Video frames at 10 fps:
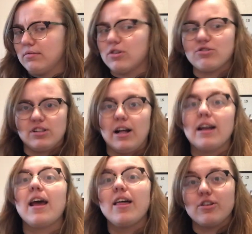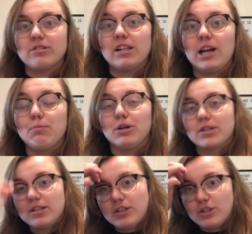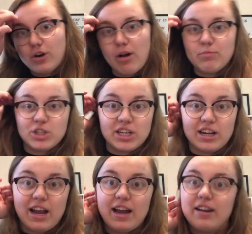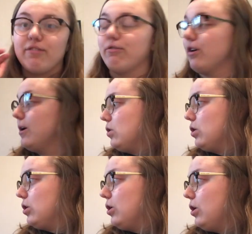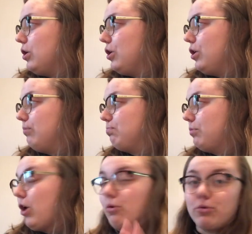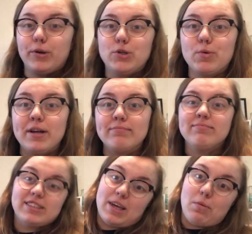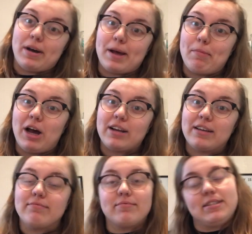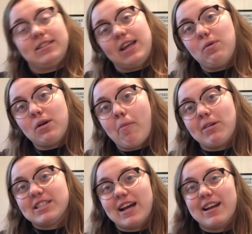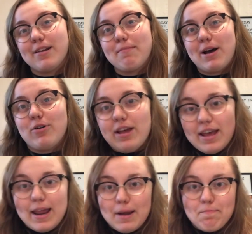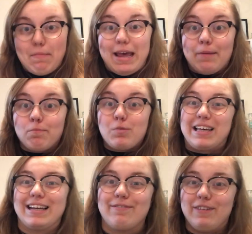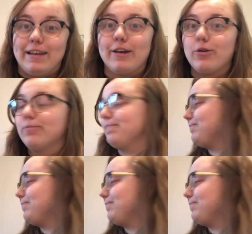There's a lot. There's a lot of books. So I'm just gonna kind of go through each one, say why I bought it, say what I'm excited about, and bam, we got a video.